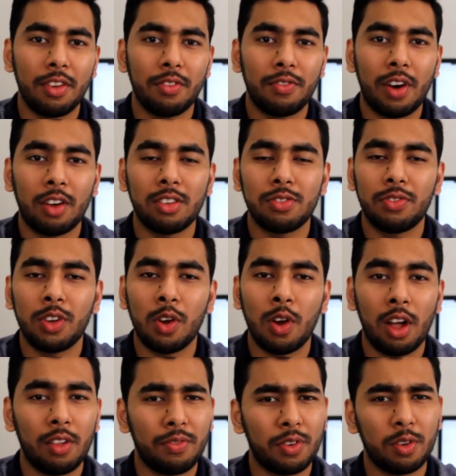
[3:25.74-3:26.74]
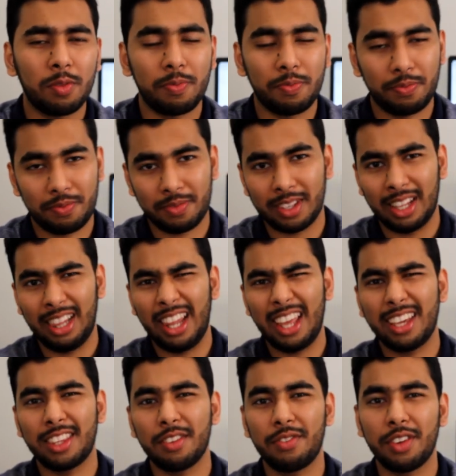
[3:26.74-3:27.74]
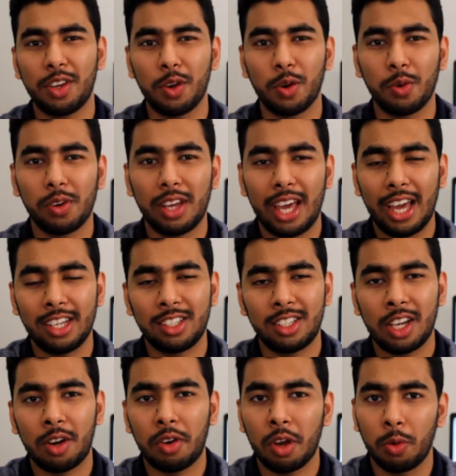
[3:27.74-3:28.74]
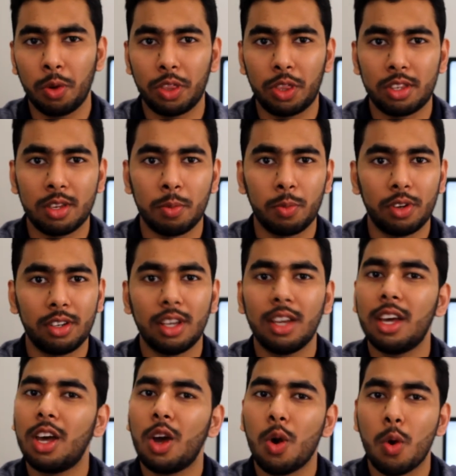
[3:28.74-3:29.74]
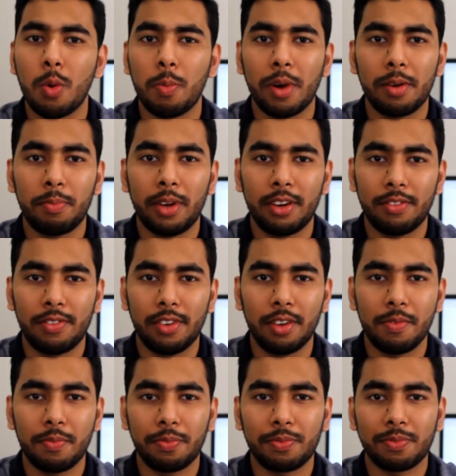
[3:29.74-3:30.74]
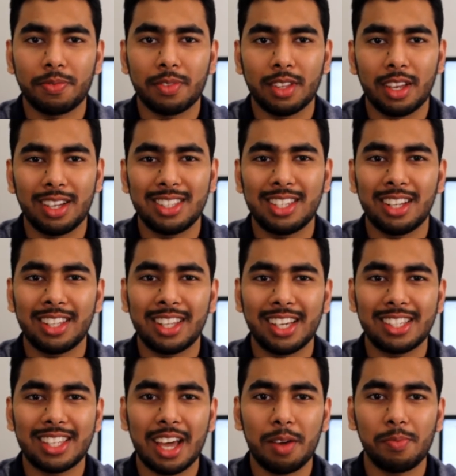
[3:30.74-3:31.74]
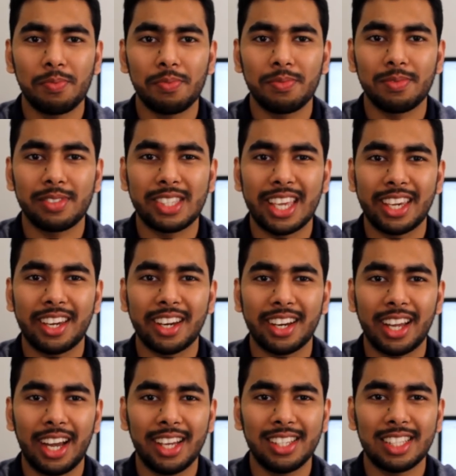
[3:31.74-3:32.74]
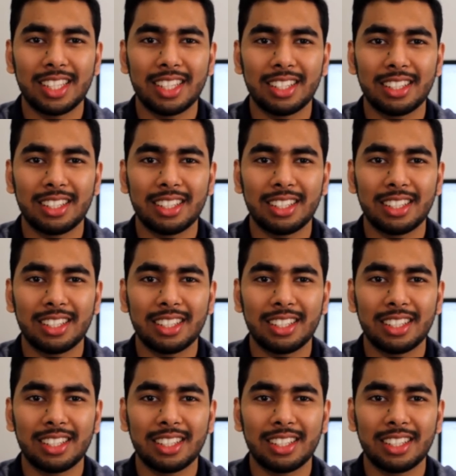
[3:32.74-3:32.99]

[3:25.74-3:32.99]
Found this video helpful? Like the video and share it with someone who might benefit. Until next time, take care guys.